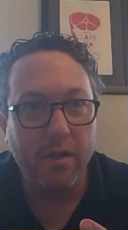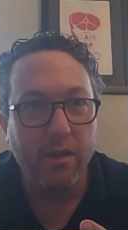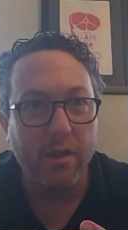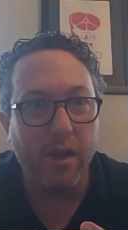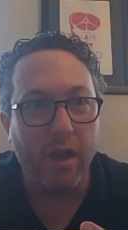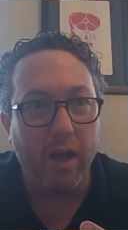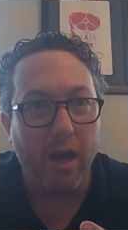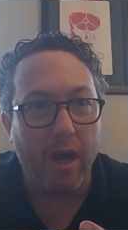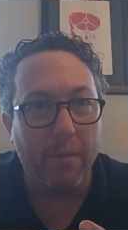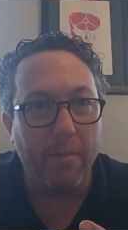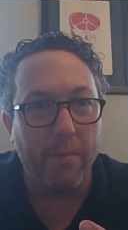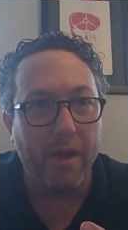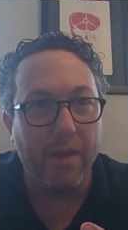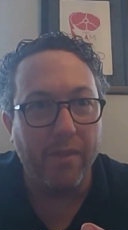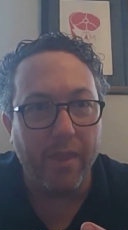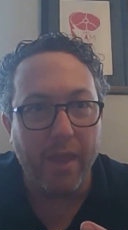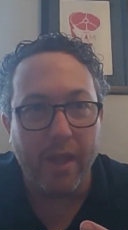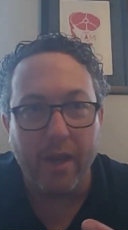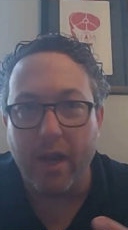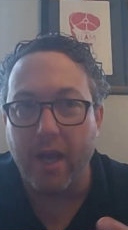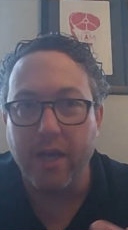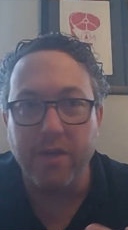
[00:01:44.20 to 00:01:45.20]
Um, and
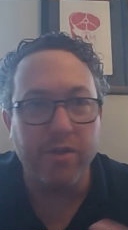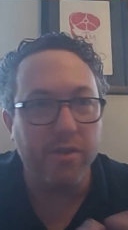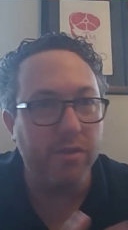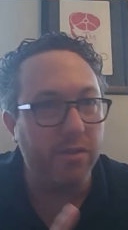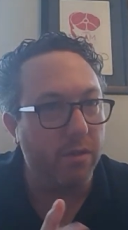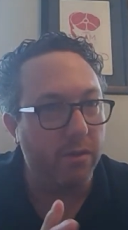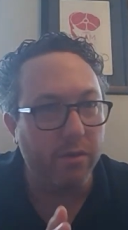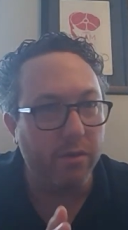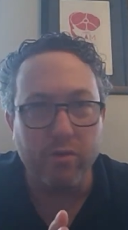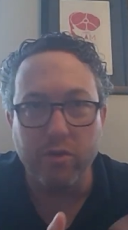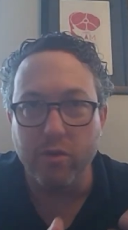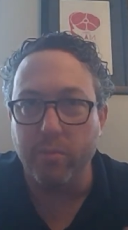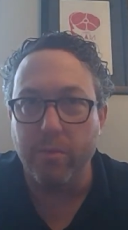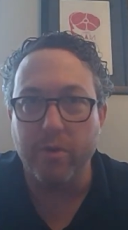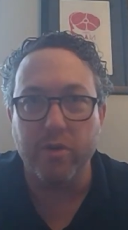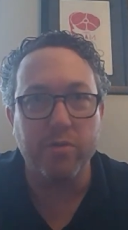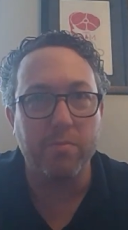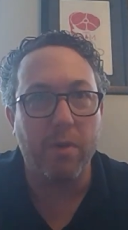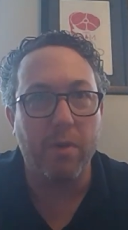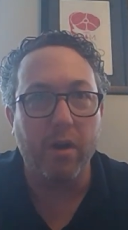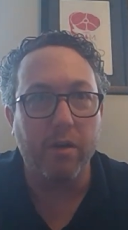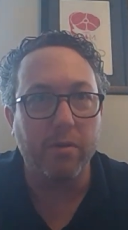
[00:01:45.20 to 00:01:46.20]
then I just look super
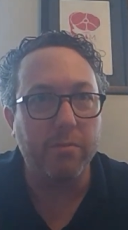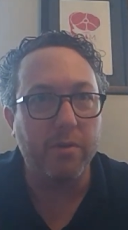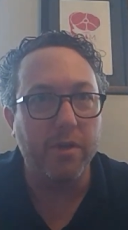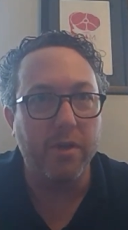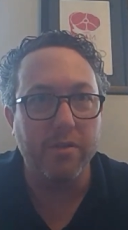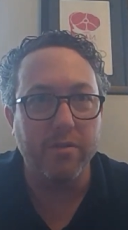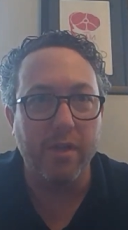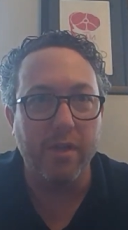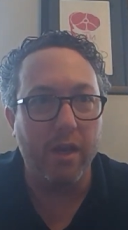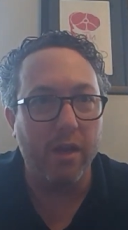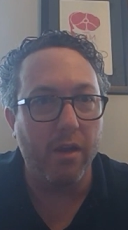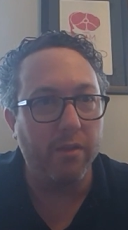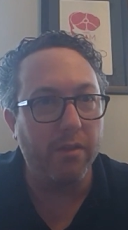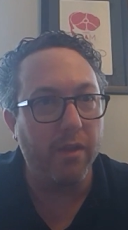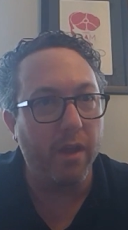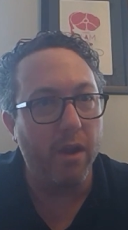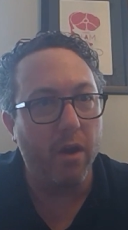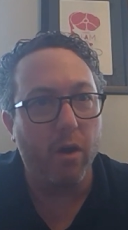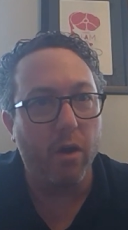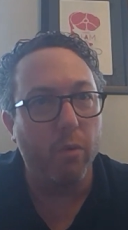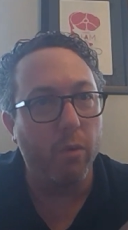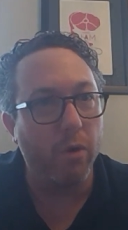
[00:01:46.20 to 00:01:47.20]
smart because they they
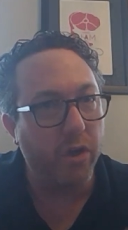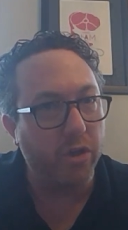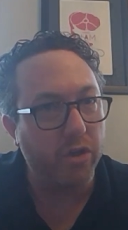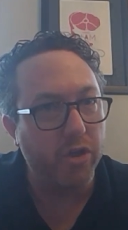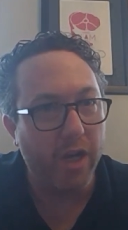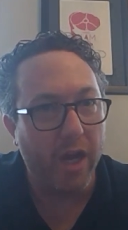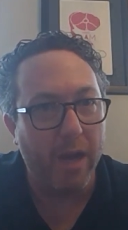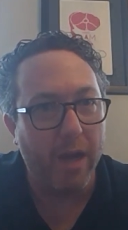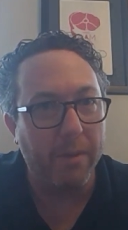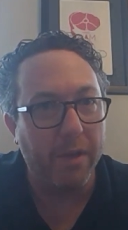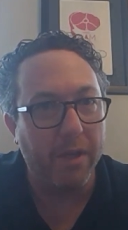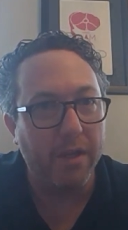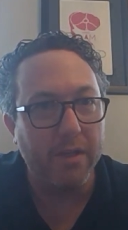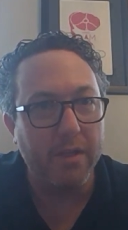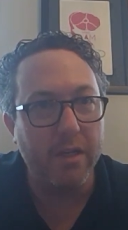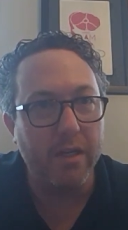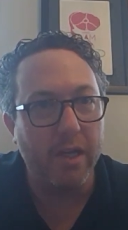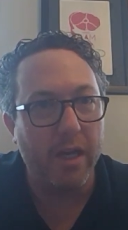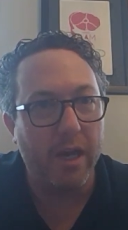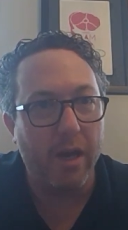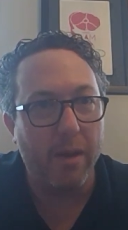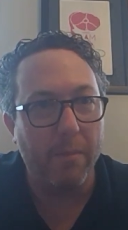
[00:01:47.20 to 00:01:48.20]
all workshop
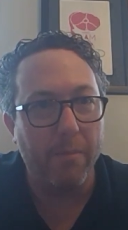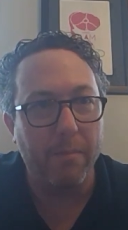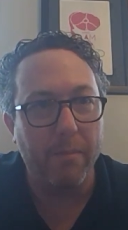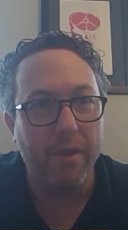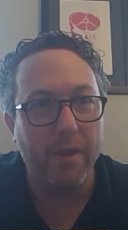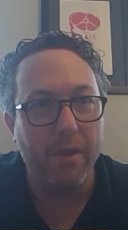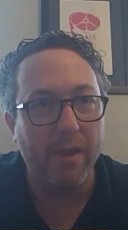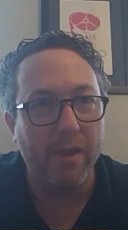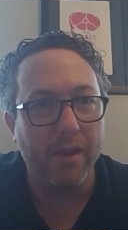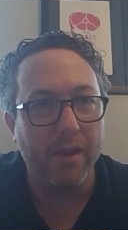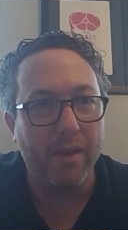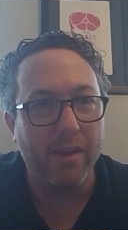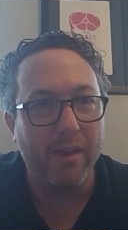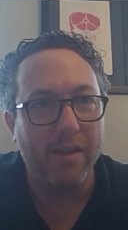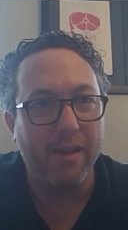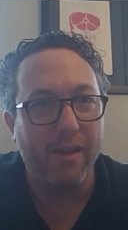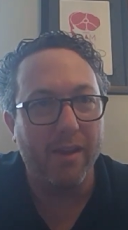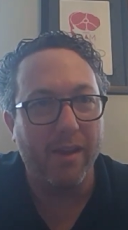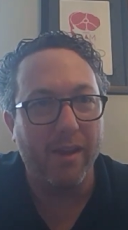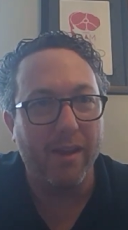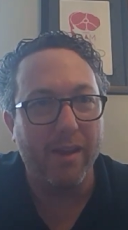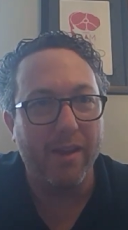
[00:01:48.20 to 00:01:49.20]
it, um,
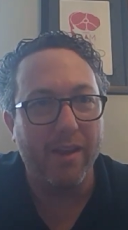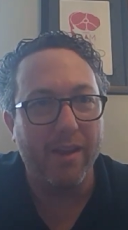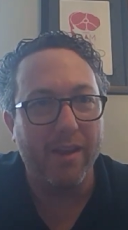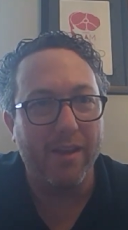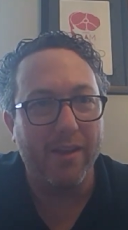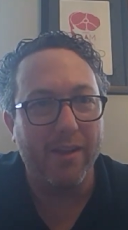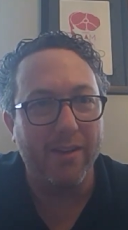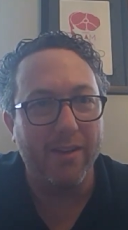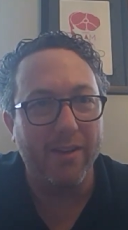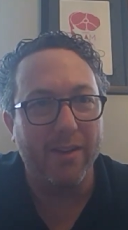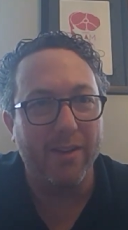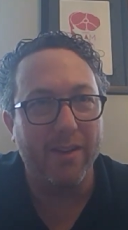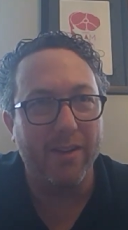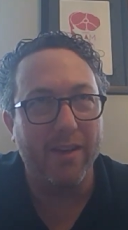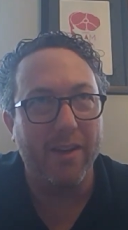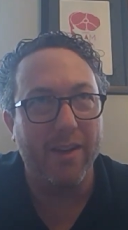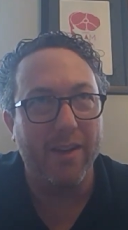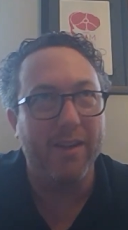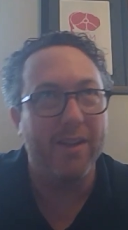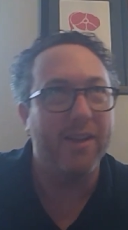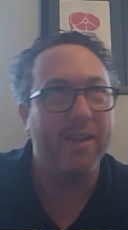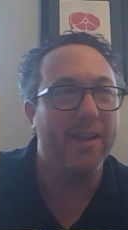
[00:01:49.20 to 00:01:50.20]
uh, in
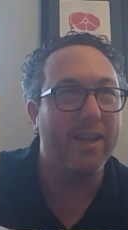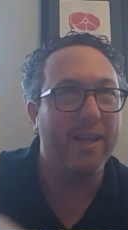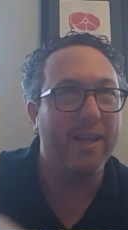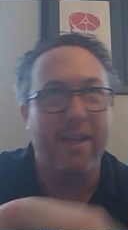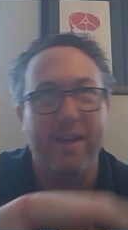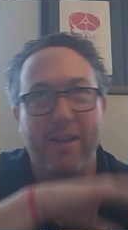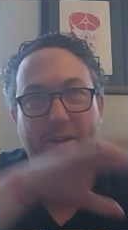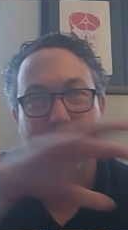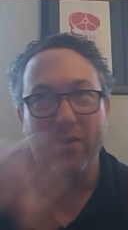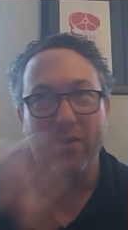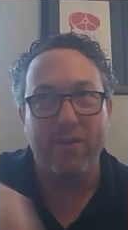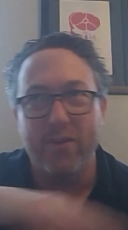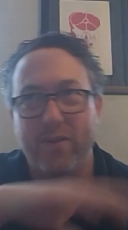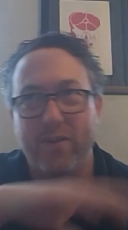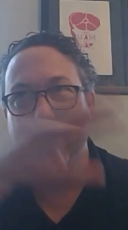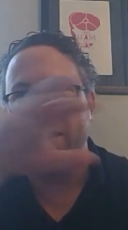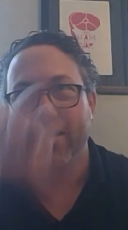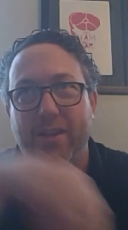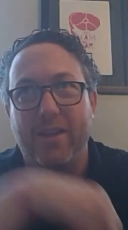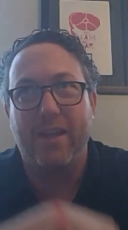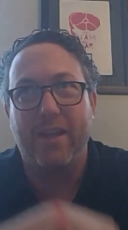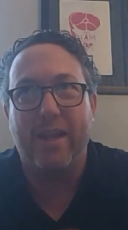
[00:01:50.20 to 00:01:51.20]
in
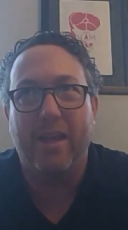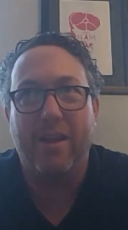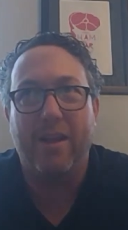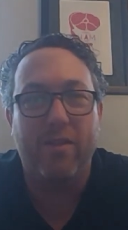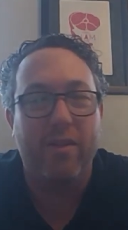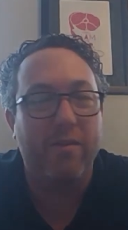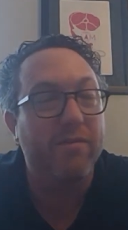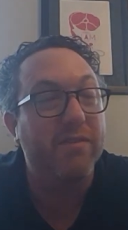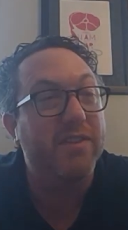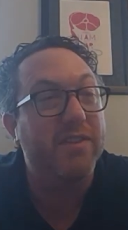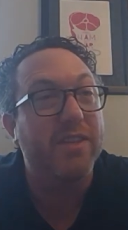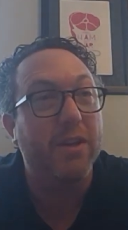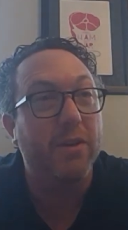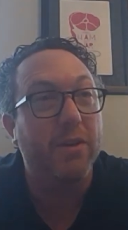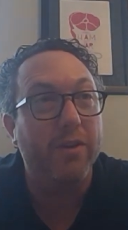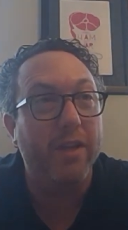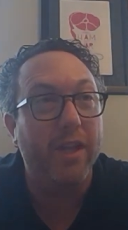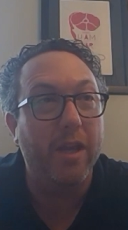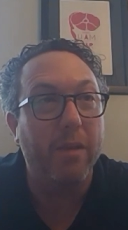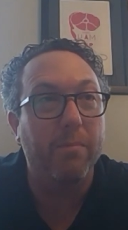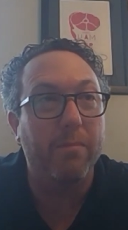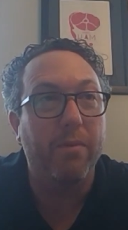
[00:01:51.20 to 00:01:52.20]
in the
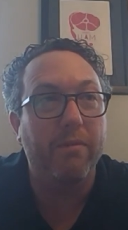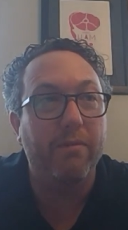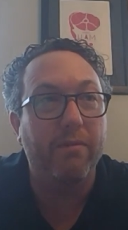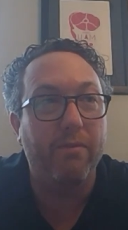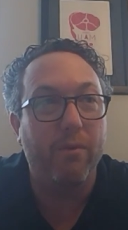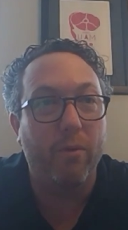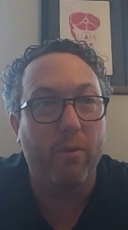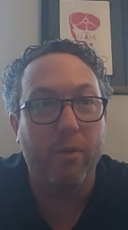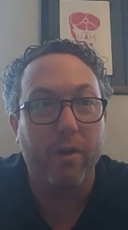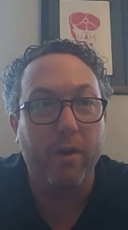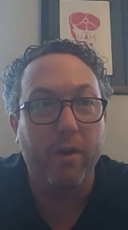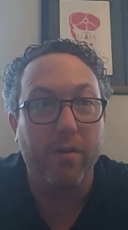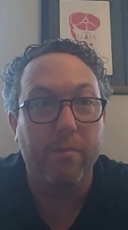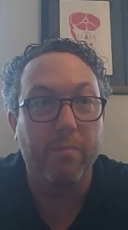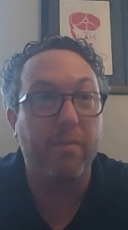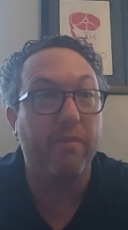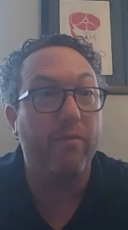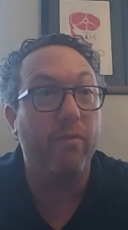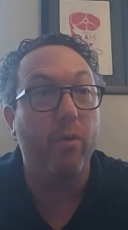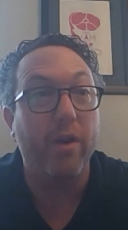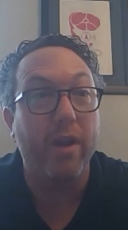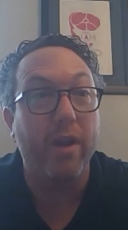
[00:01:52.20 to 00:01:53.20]
facility before
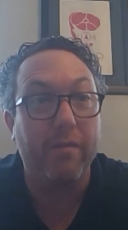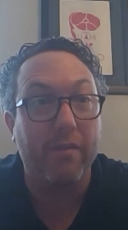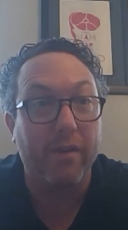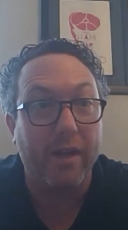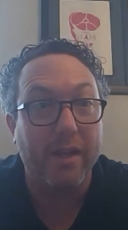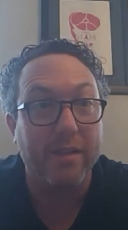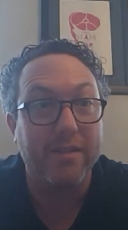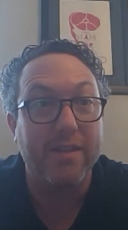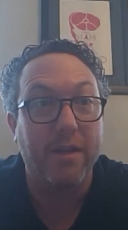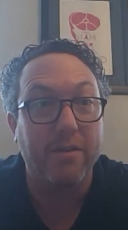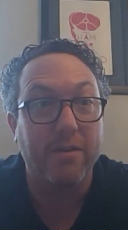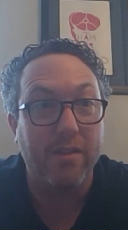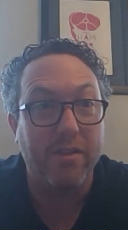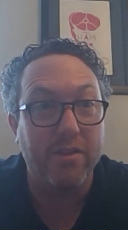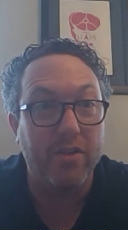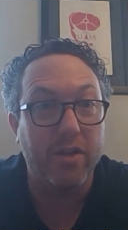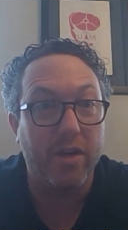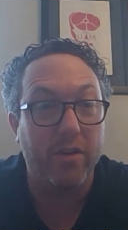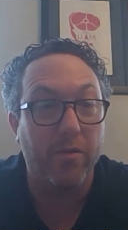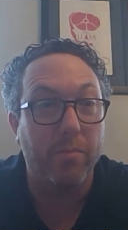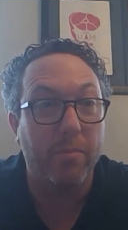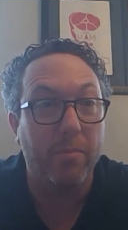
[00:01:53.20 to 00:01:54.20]
before it ever gets out to the
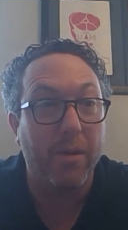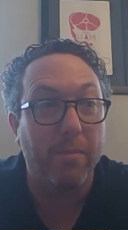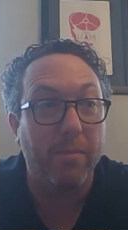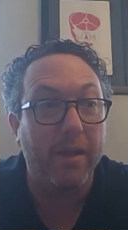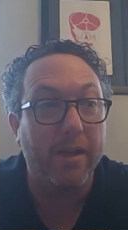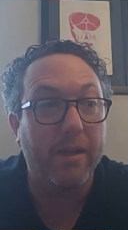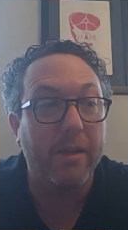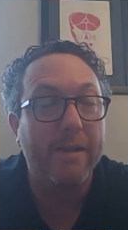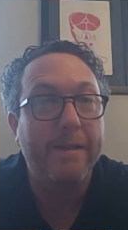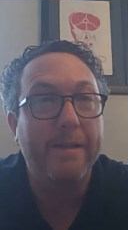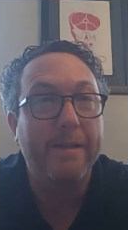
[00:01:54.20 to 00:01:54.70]
general public.